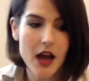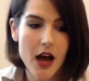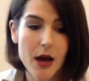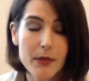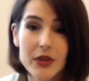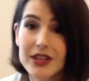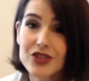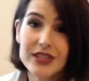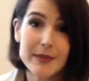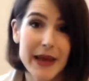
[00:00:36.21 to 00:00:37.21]
Um, you can
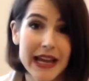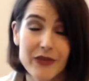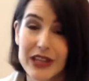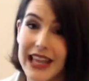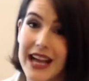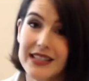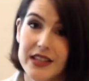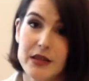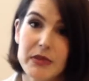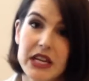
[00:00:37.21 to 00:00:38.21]
just sit back and relax
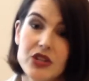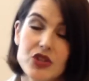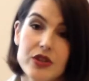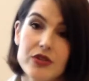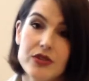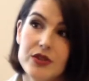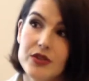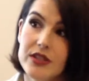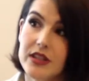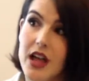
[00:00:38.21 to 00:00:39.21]
on the beach. There's,
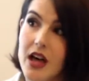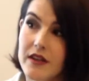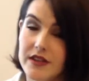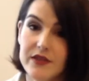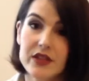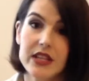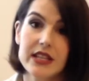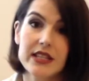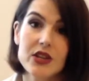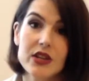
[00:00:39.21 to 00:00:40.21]
there's a lot of different
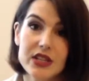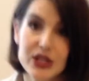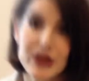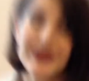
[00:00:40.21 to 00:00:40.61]
things that you can do.